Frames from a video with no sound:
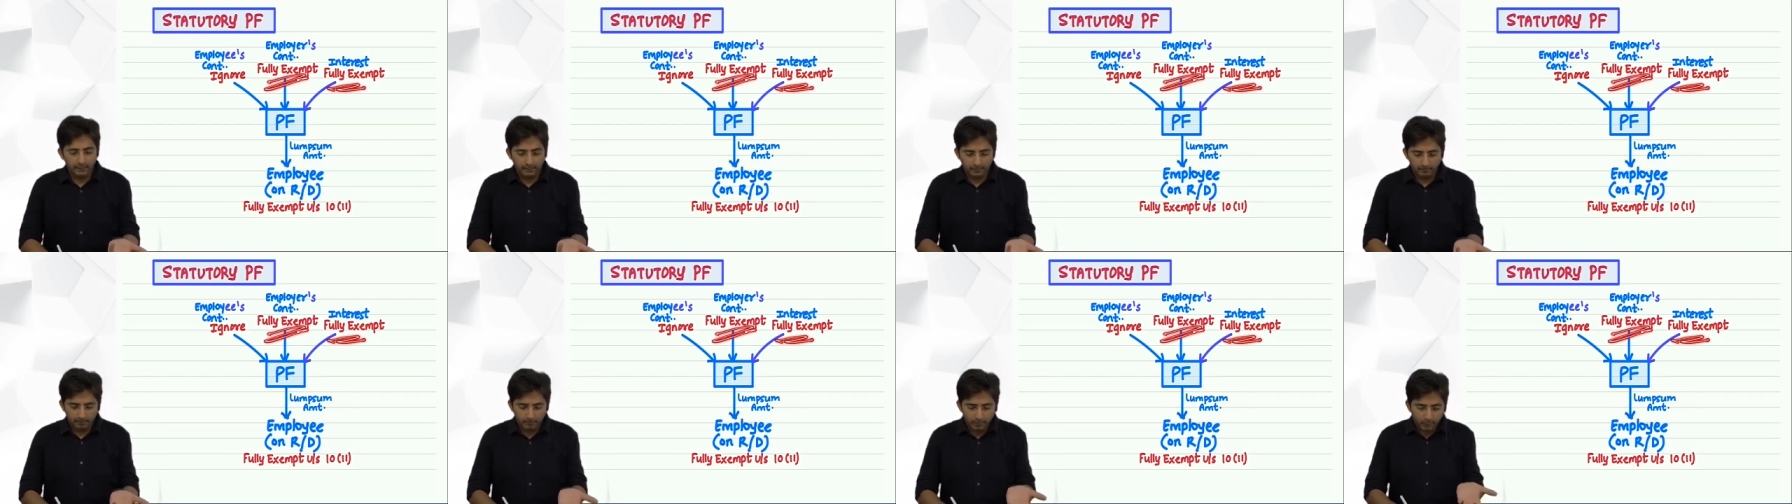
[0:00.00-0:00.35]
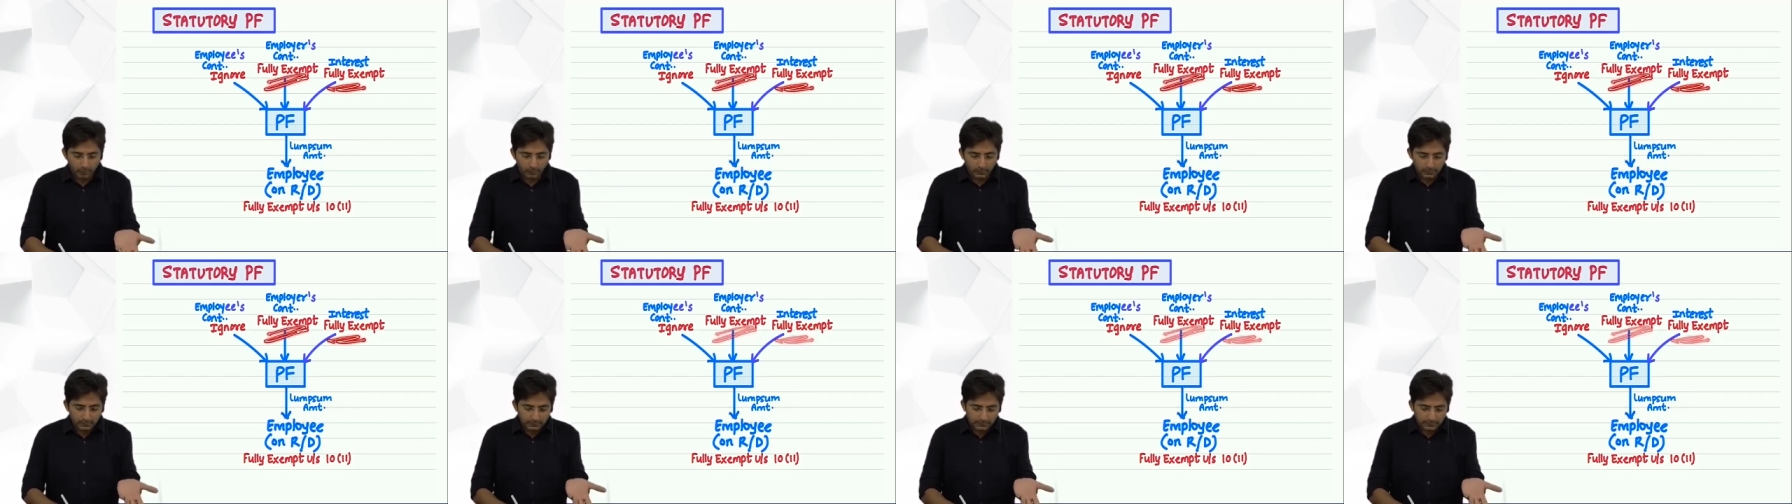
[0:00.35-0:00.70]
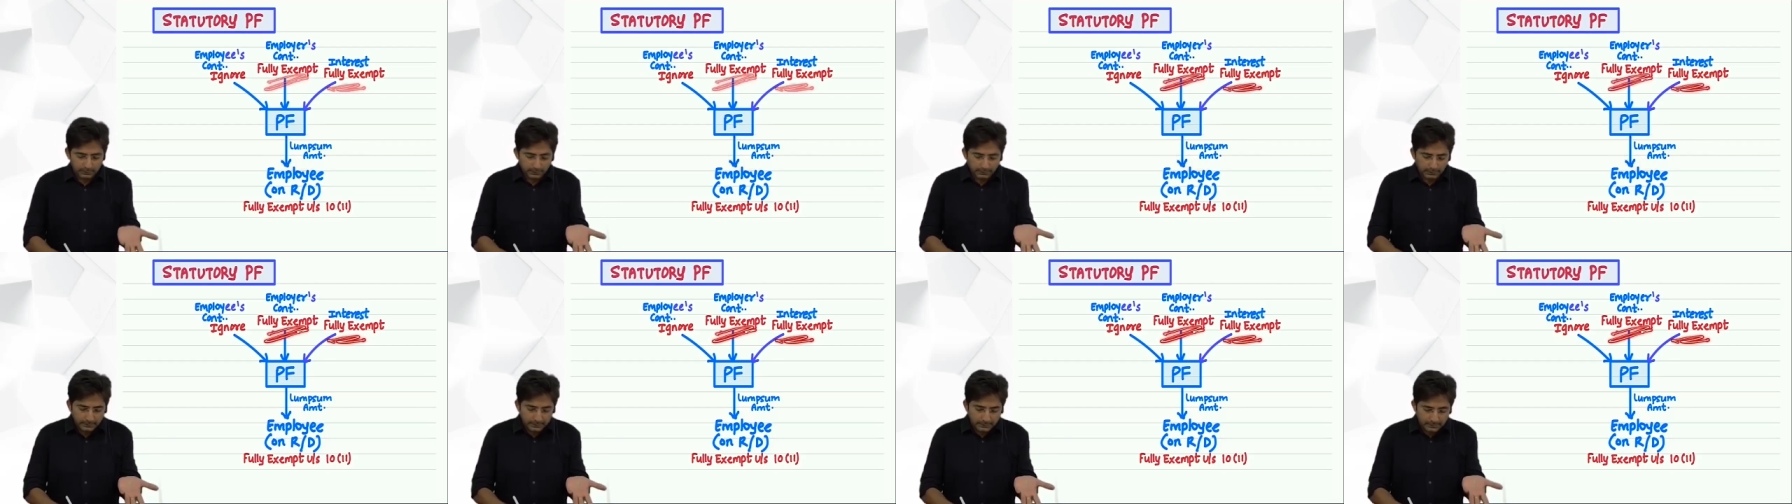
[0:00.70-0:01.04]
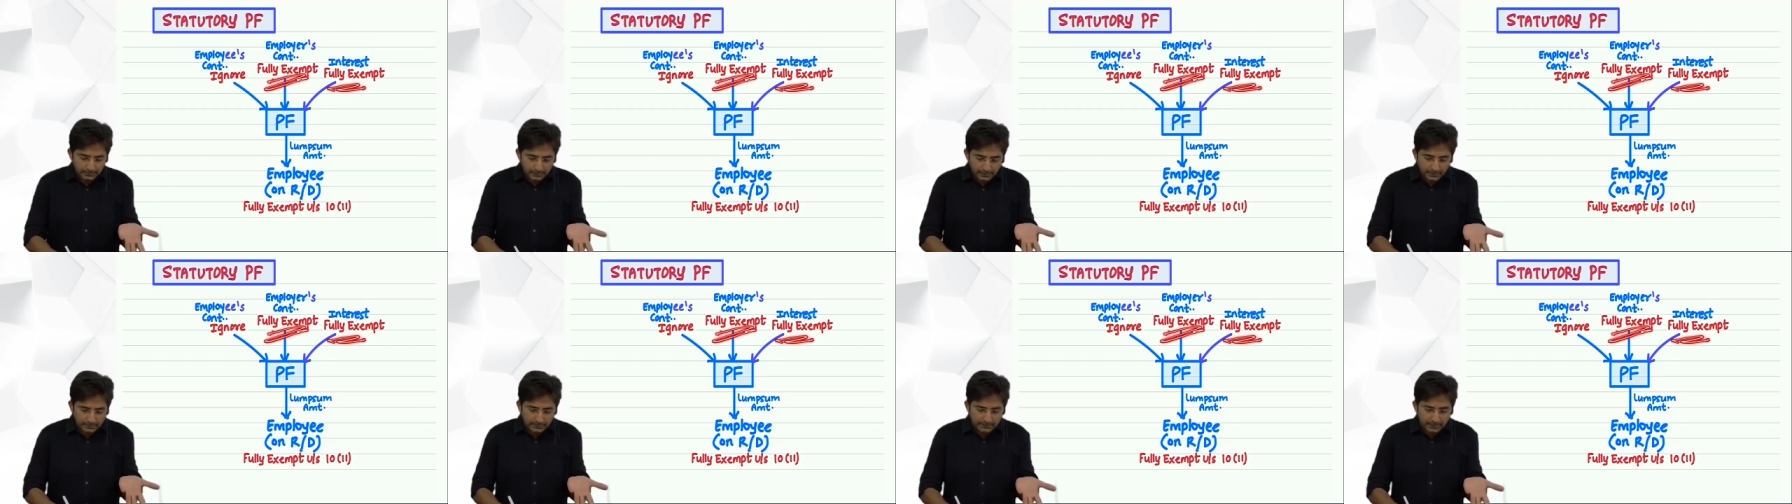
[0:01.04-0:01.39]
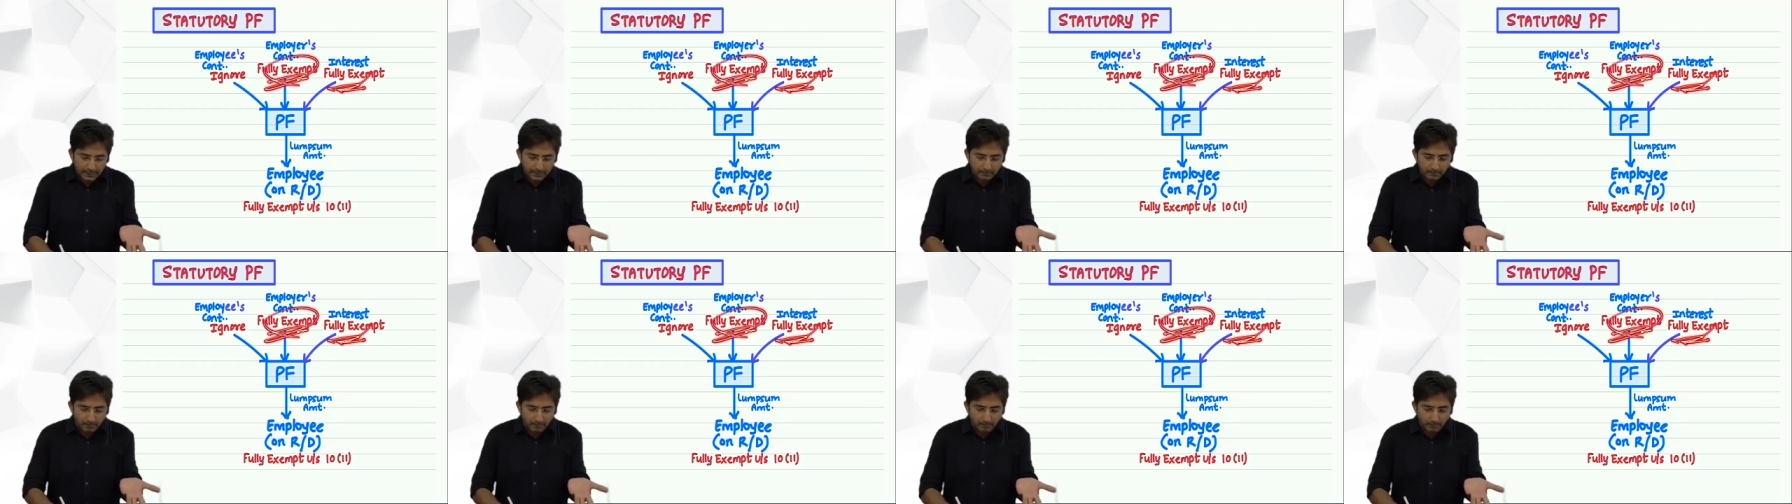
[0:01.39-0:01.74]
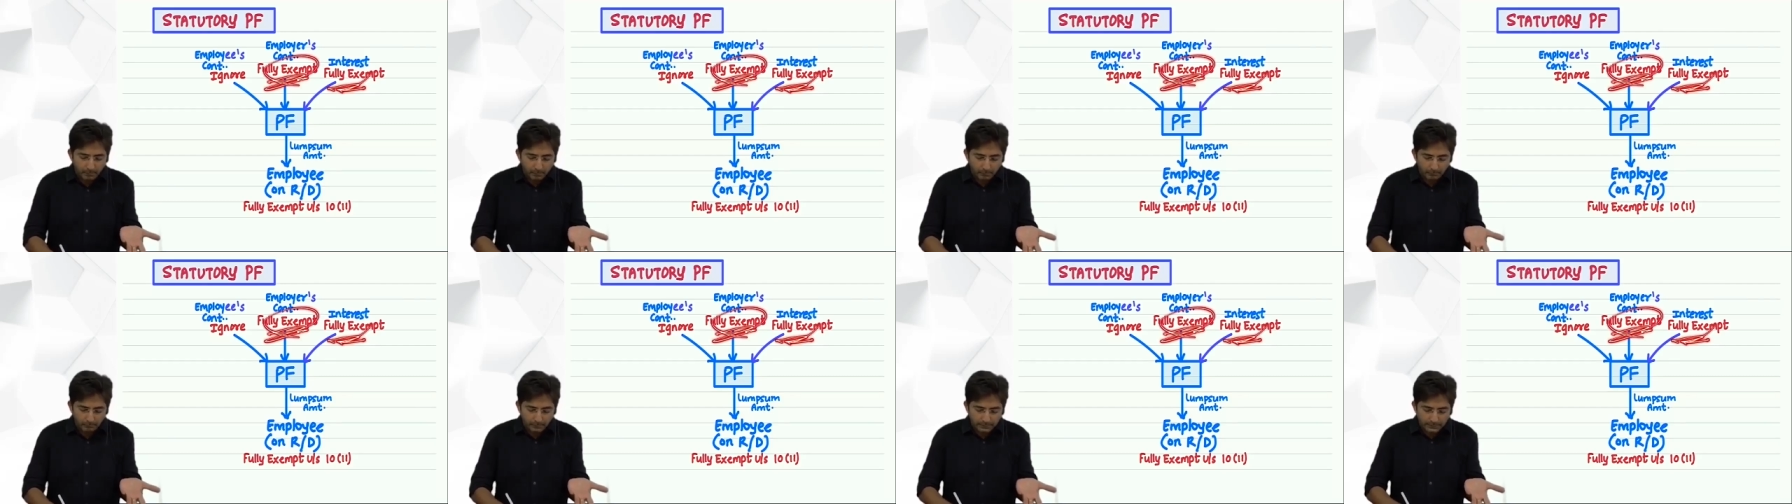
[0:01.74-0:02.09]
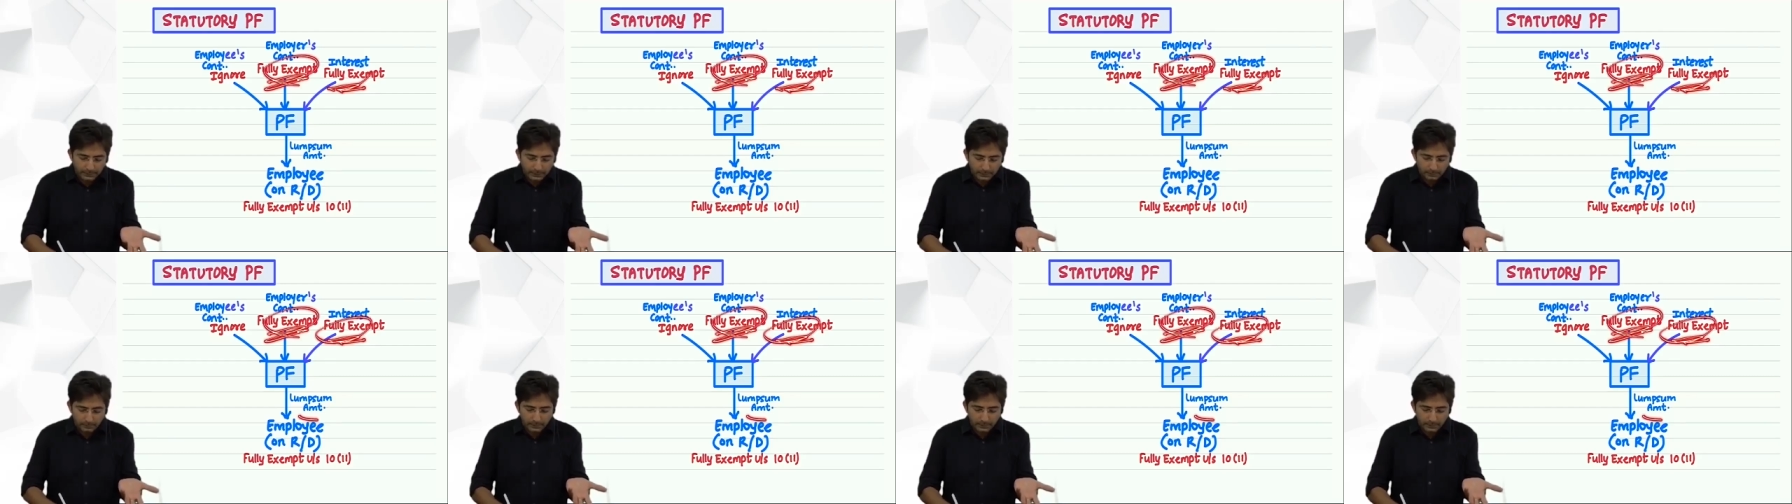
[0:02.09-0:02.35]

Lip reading: because this is the same amount which has